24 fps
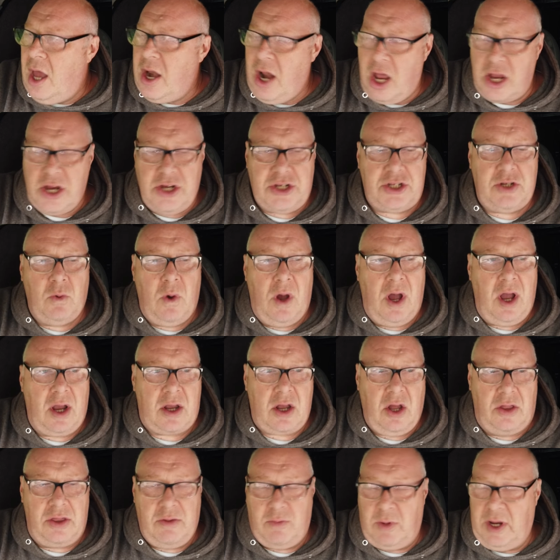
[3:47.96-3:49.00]
And I used to
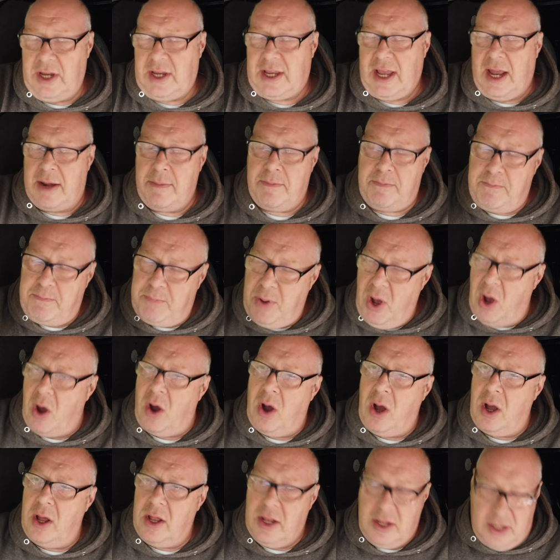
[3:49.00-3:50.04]
work on the weekend.
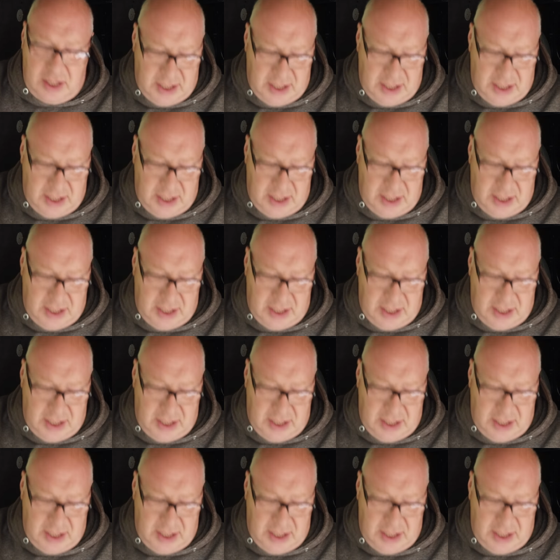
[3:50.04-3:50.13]
But